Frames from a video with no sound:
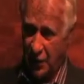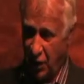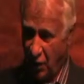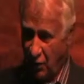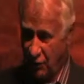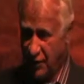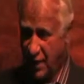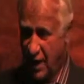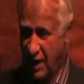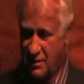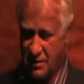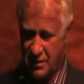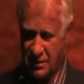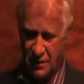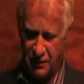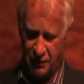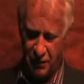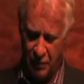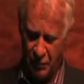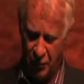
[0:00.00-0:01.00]
the off
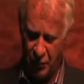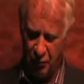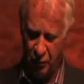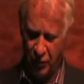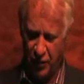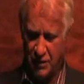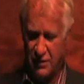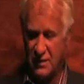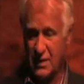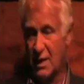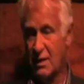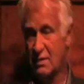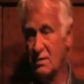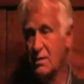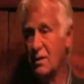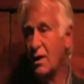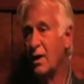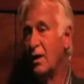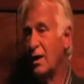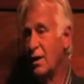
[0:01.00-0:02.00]
gases from the
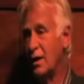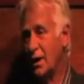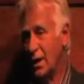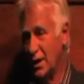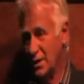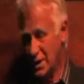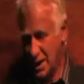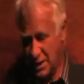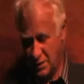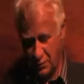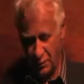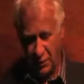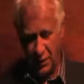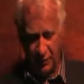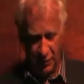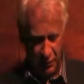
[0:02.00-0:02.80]
process, and that's one